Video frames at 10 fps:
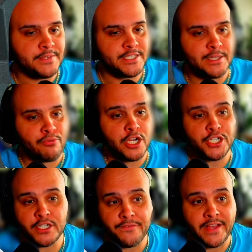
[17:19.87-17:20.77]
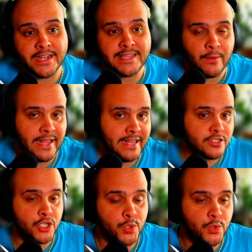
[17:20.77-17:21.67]
suppression effect that would
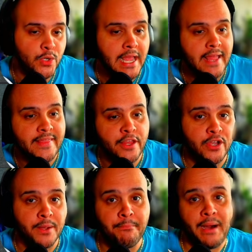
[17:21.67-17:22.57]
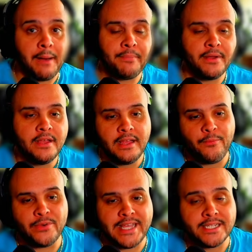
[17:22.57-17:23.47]
hit 2, then you can pop,
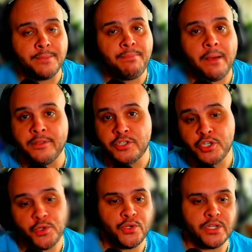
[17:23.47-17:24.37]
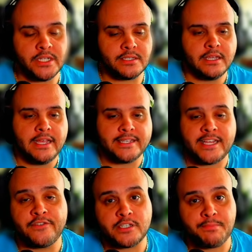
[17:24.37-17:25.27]
was actually popping 2 units
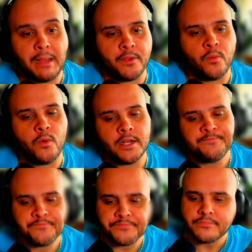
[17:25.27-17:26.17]
instead of just popping 1.